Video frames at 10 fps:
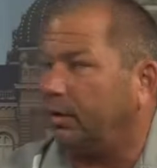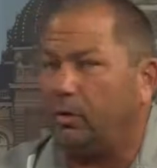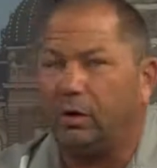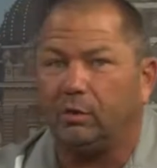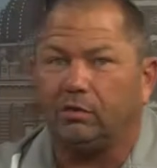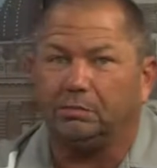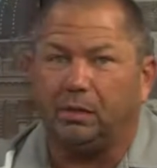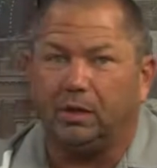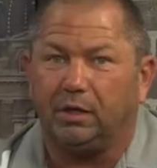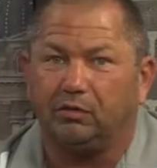I wanted to
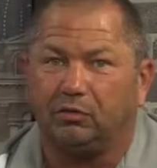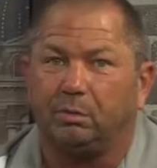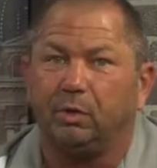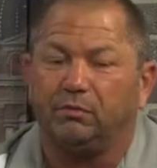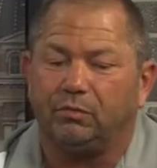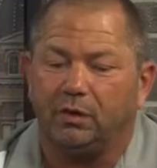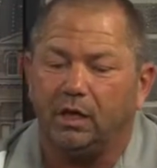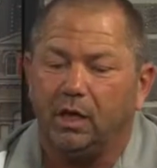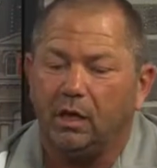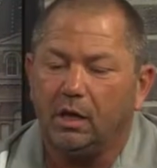explain just
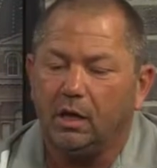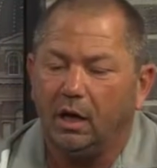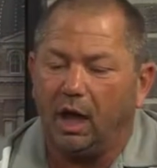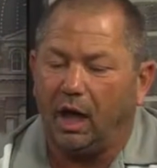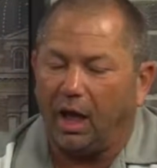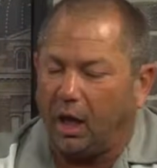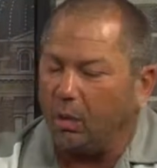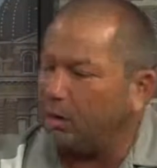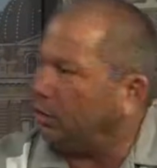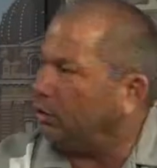briefly
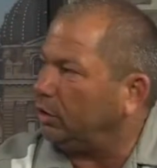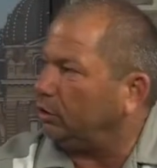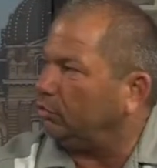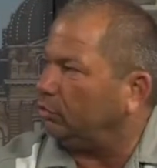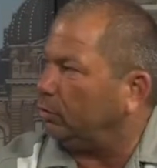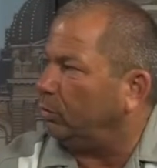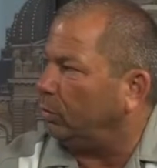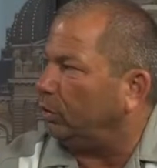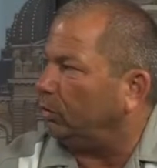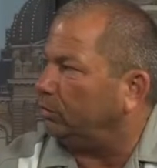how an air conditioner
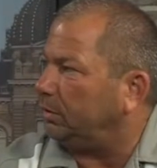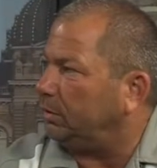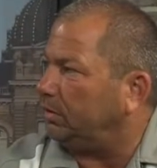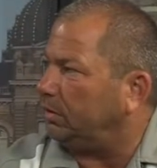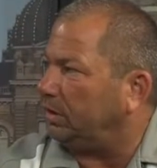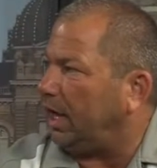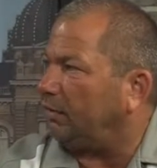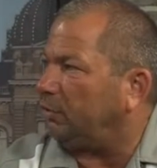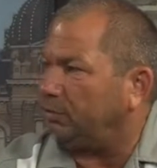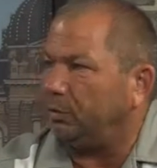works, because the
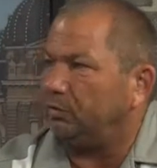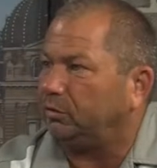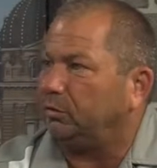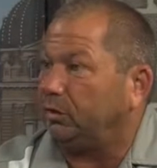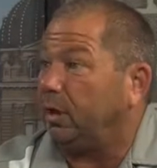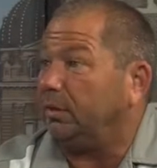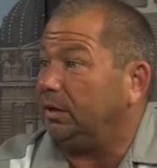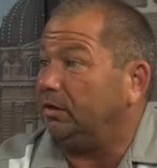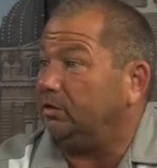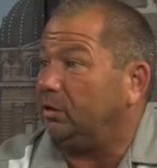average person, I
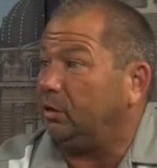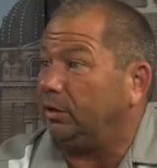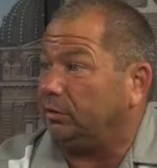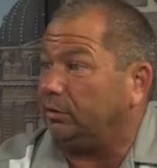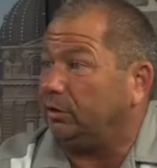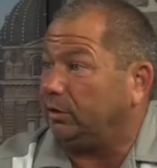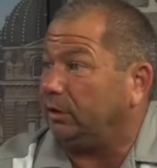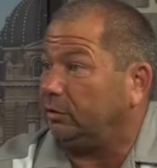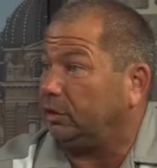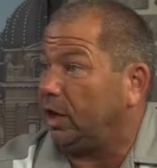mean, doesn't know. They turn
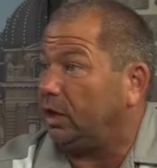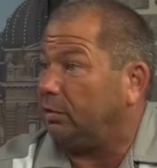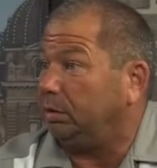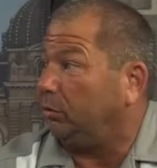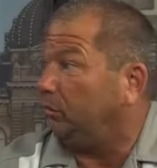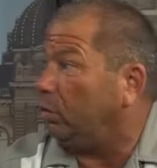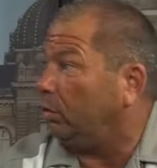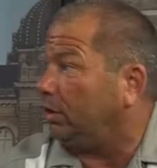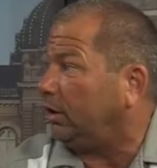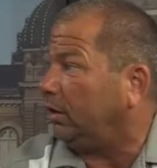it on and it blows
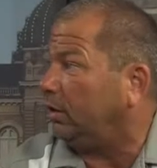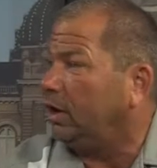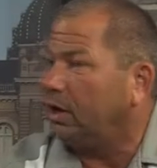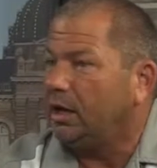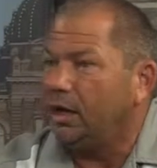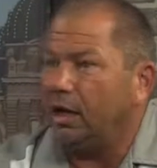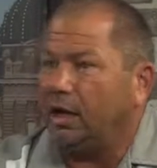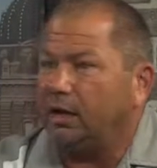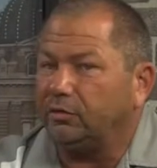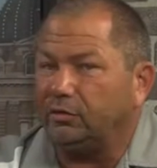cold air.
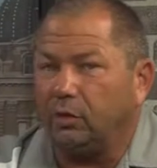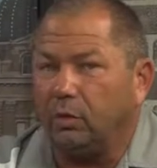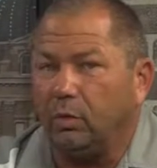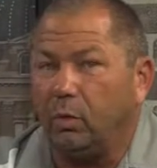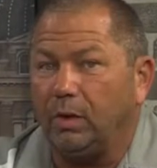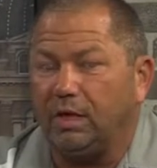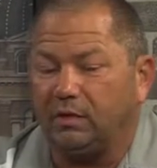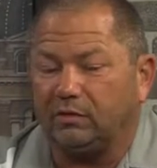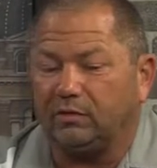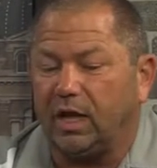And so what we
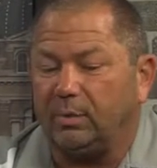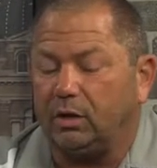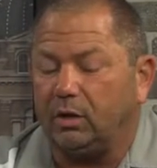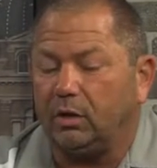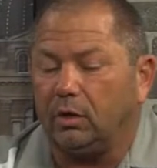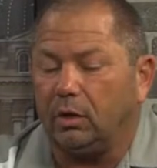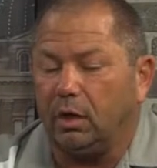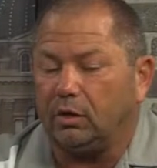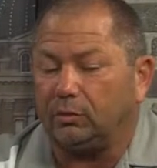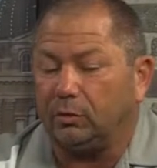get this time of year,
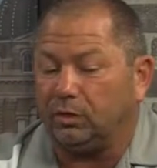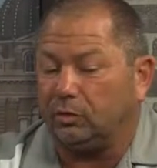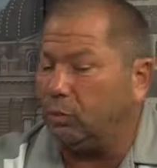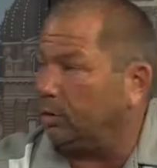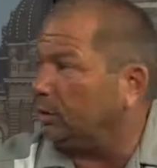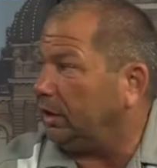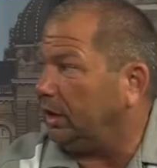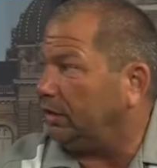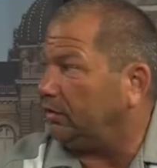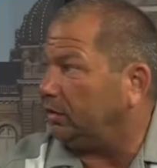especially on the warmer
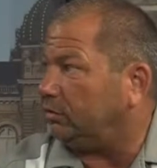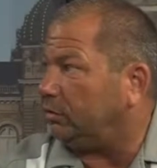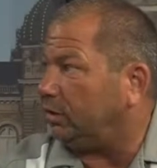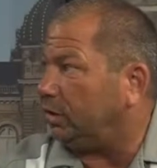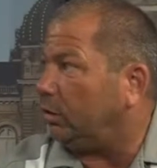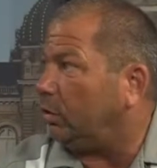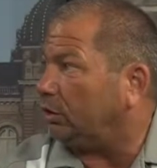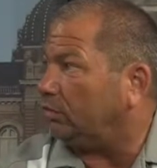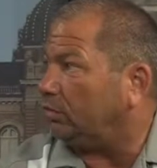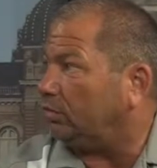days, is we get
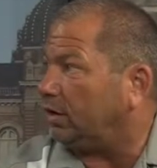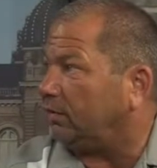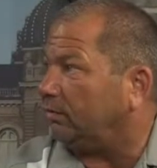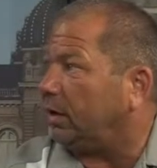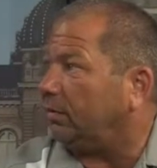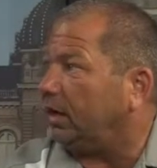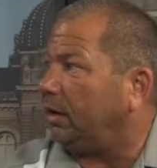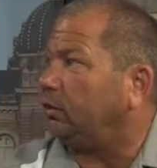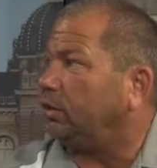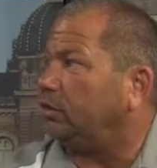questions like, my
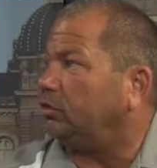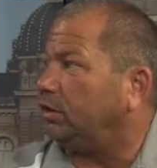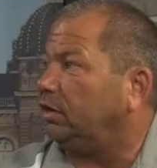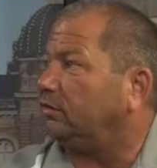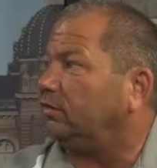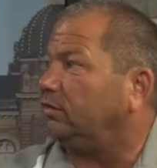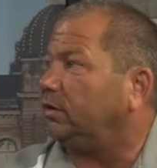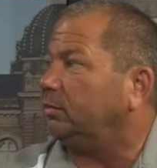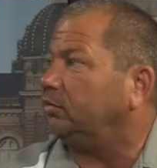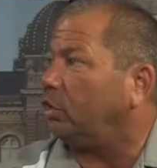air conditioning doesn't
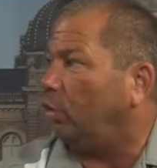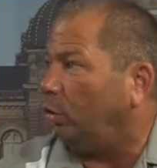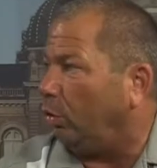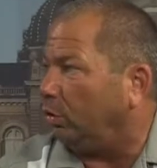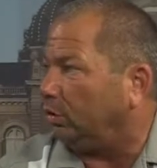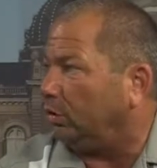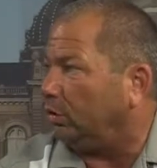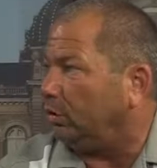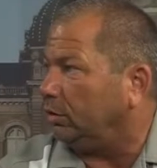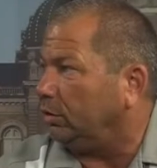seem as cold,
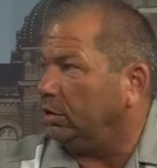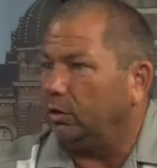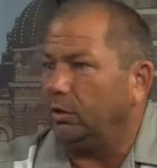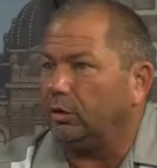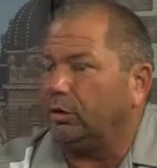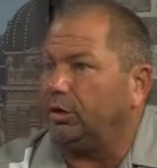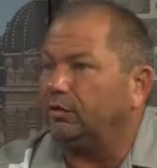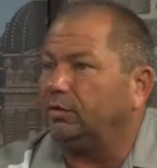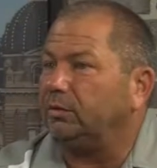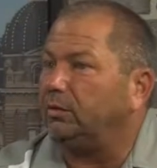or it
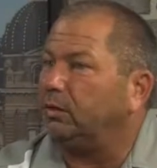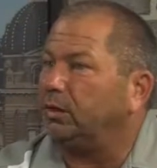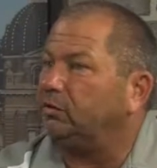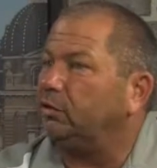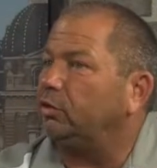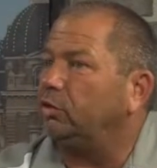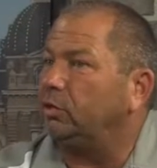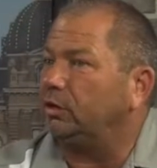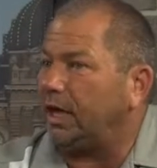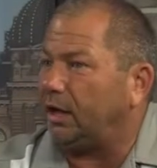doesn't
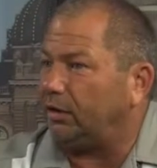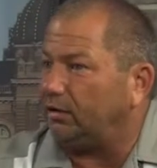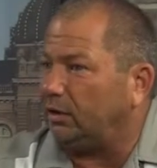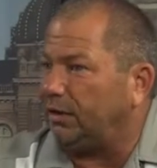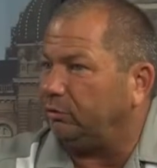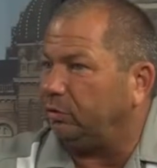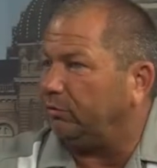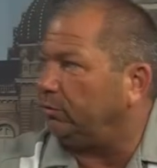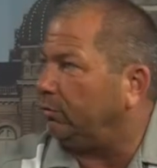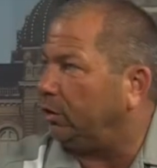cool down until I've
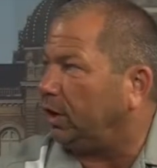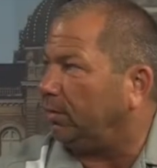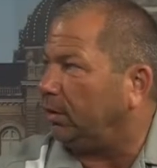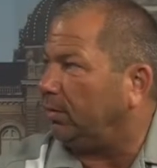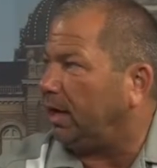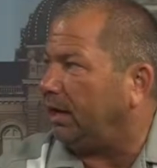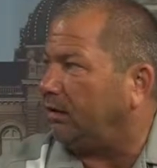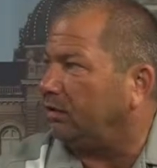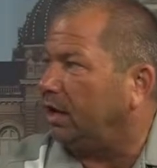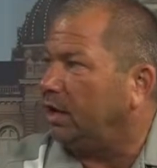driven for a couple of
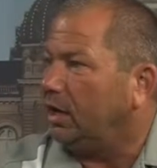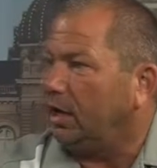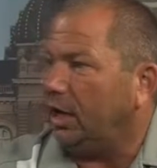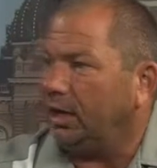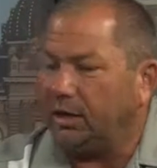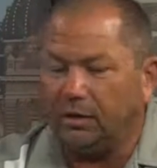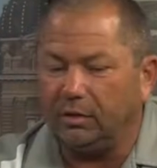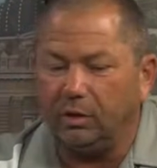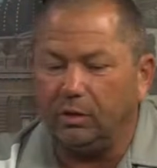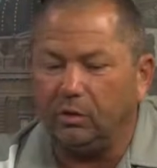miles. And
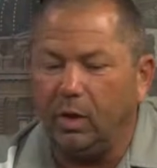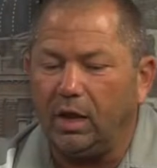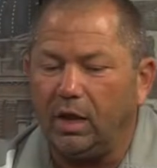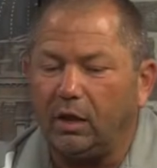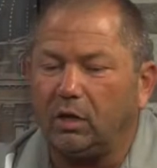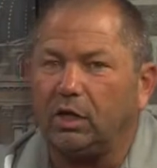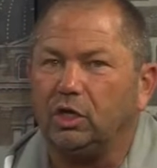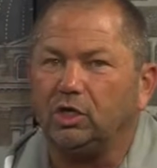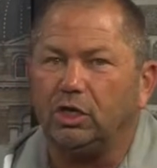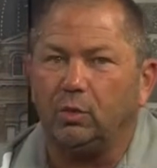the way air
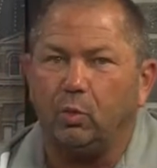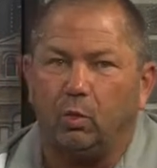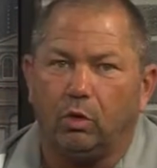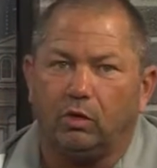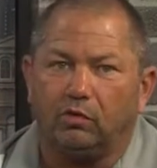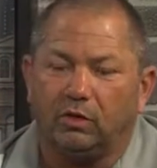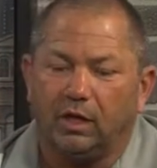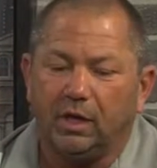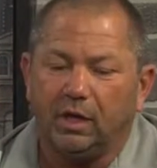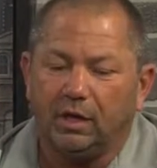conditioning works
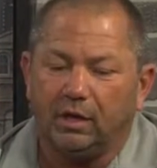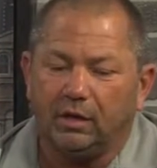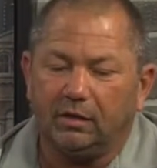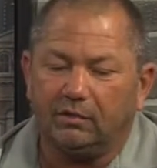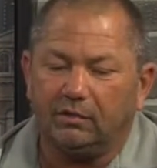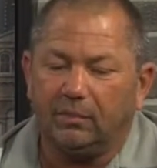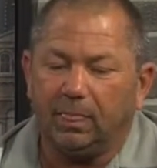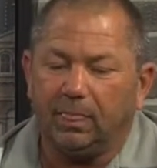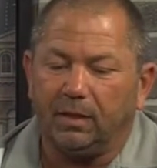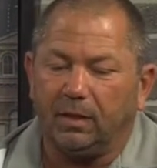is
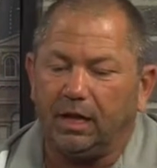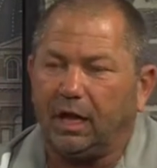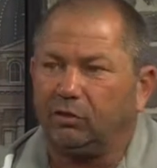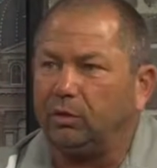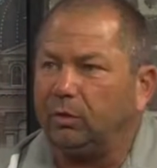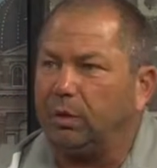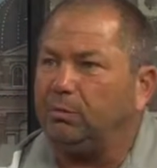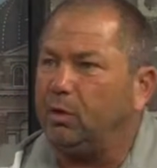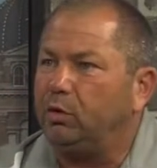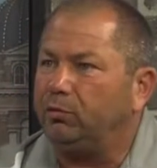it actually
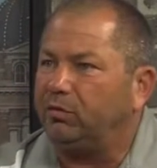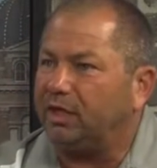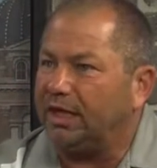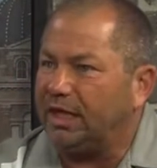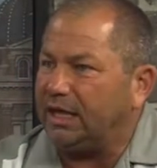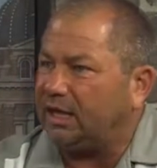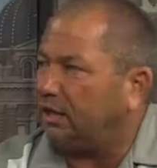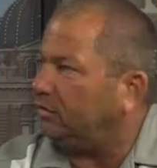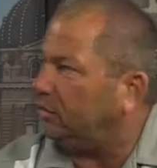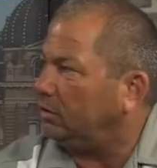removes the
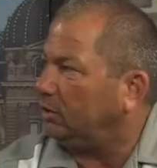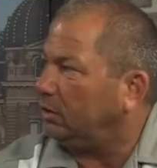heat